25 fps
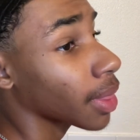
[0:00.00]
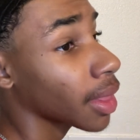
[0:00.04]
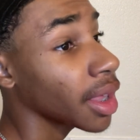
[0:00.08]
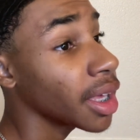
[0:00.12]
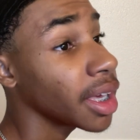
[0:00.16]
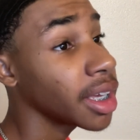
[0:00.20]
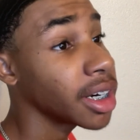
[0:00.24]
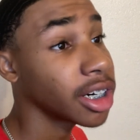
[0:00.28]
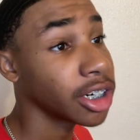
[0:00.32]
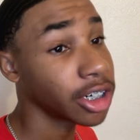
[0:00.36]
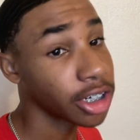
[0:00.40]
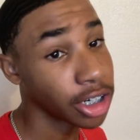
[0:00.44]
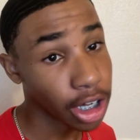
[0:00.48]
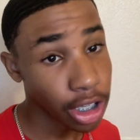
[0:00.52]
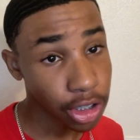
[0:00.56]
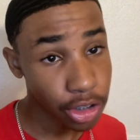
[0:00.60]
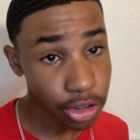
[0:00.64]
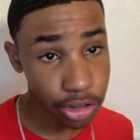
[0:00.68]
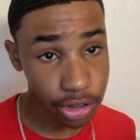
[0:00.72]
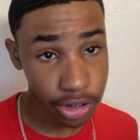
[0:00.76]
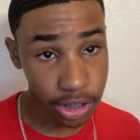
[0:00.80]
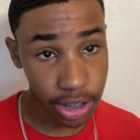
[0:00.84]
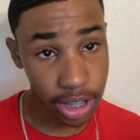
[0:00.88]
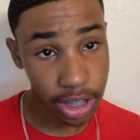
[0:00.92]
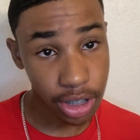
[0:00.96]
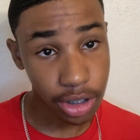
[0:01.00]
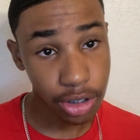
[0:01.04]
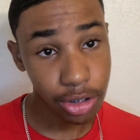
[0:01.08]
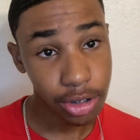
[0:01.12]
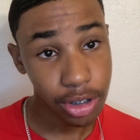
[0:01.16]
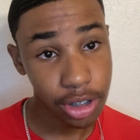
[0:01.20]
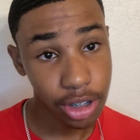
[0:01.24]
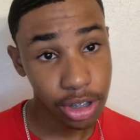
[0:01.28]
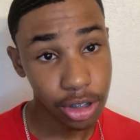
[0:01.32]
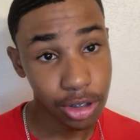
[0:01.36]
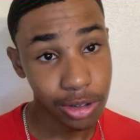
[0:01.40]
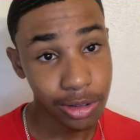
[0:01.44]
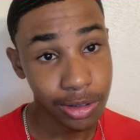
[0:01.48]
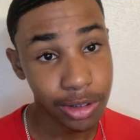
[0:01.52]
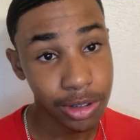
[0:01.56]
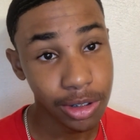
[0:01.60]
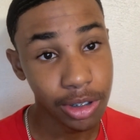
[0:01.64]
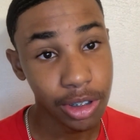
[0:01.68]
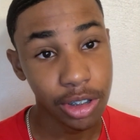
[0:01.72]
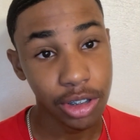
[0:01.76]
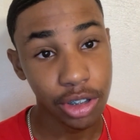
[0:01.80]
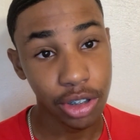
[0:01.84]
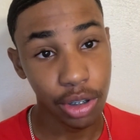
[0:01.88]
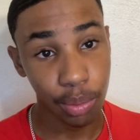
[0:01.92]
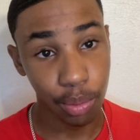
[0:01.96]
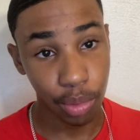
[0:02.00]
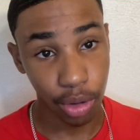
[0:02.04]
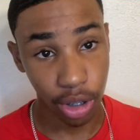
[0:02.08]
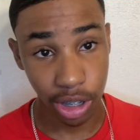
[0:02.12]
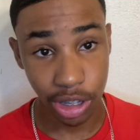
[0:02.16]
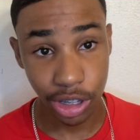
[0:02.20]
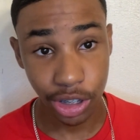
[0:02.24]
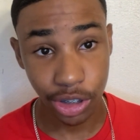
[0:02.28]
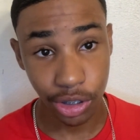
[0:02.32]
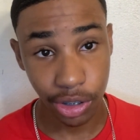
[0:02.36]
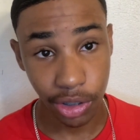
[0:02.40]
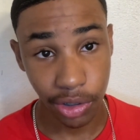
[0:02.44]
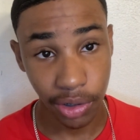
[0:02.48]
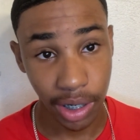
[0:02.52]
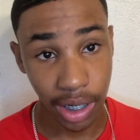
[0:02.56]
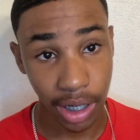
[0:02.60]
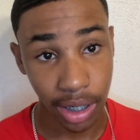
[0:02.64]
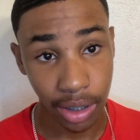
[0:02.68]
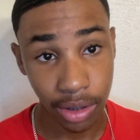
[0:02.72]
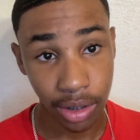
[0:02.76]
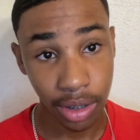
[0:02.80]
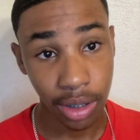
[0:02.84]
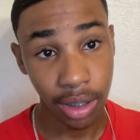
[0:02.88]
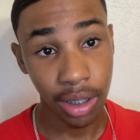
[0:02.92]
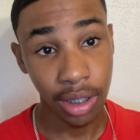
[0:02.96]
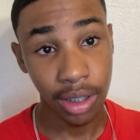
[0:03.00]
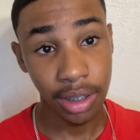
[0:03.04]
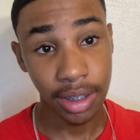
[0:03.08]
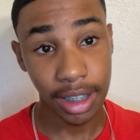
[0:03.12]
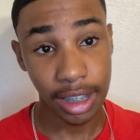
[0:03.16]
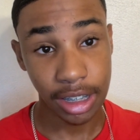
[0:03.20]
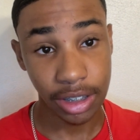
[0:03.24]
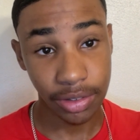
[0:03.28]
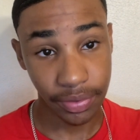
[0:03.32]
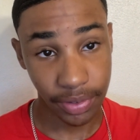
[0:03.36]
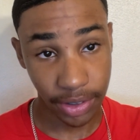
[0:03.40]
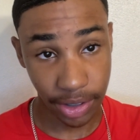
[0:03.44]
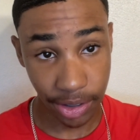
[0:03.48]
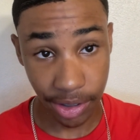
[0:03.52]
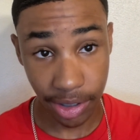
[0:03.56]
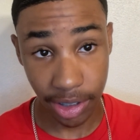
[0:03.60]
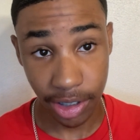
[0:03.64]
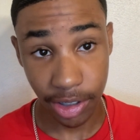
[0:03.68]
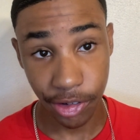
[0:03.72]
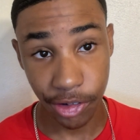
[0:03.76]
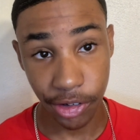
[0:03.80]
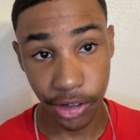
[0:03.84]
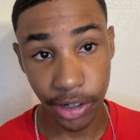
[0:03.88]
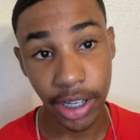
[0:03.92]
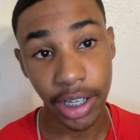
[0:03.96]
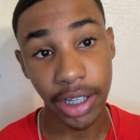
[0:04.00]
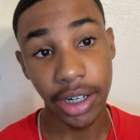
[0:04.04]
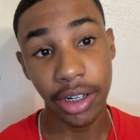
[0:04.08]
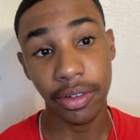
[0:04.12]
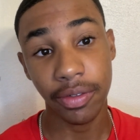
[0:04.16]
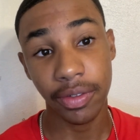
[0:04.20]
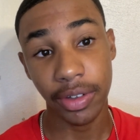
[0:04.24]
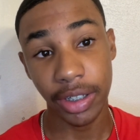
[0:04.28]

And another thing you can use to brush your crown that's very creative